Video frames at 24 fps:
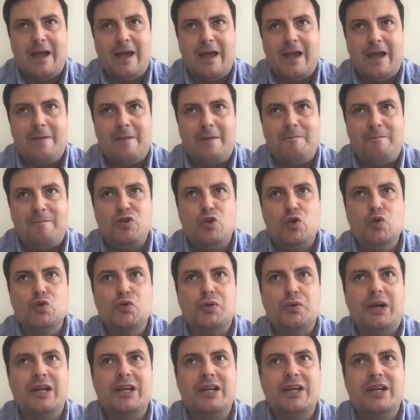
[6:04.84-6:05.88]

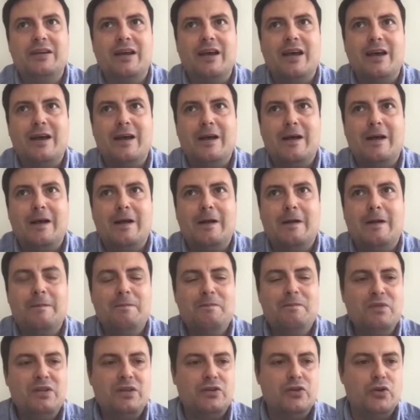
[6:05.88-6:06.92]
Usually,
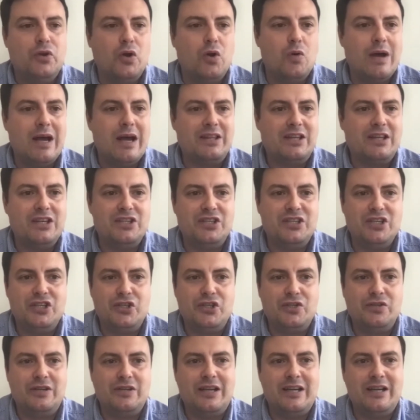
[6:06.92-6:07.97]
you know,
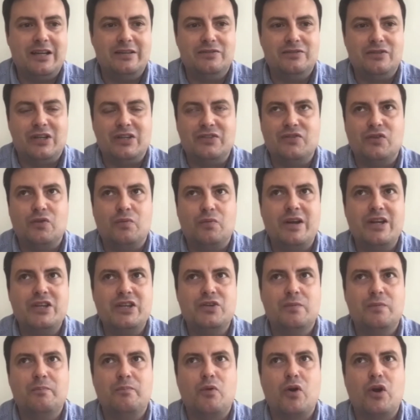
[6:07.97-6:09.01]
acquisition and
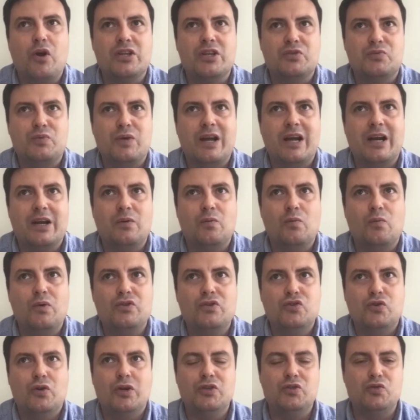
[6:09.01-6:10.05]
transformation projects regarding we
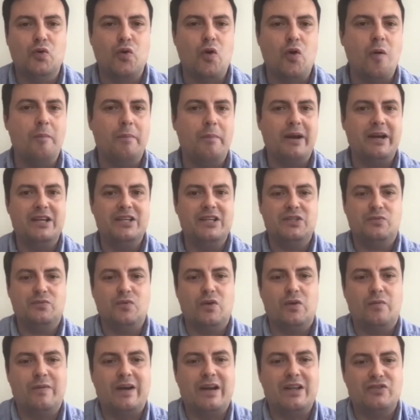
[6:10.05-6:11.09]
join two companies
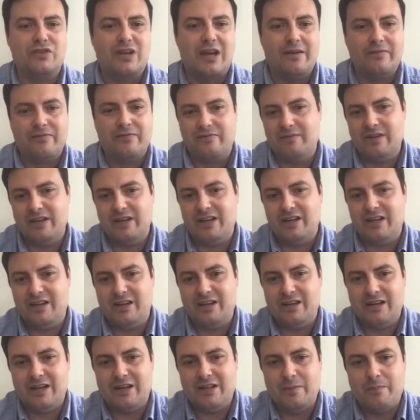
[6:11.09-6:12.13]
were very tough
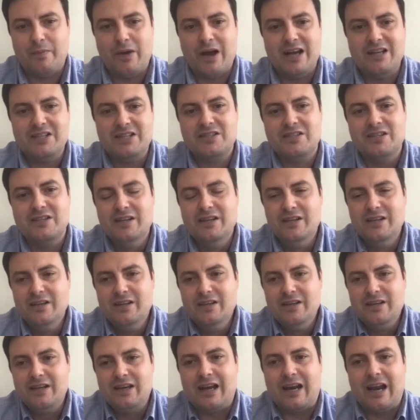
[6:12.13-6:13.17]
at the past.
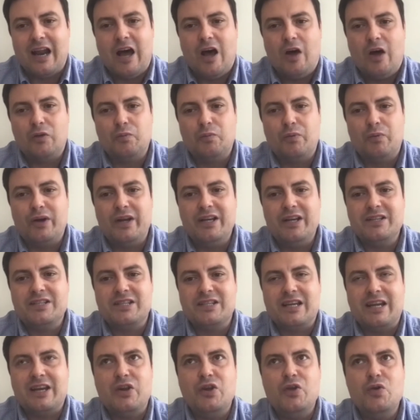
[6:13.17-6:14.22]
Cloud brings
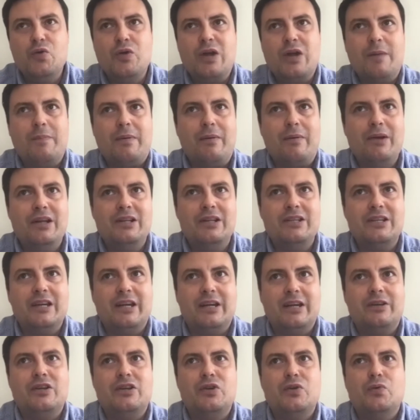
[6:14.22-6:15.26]
a new capability
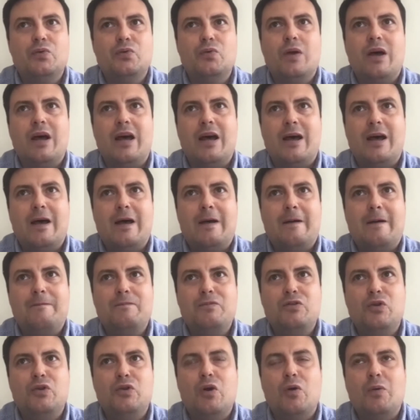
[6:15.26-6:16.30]
and new,
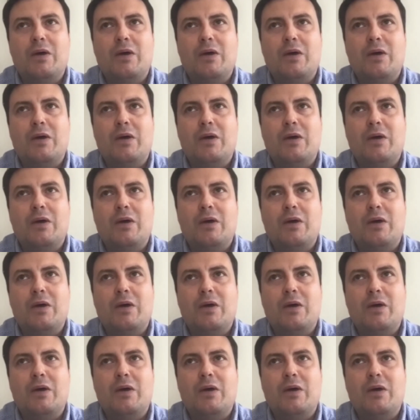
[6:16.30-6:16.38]
you know,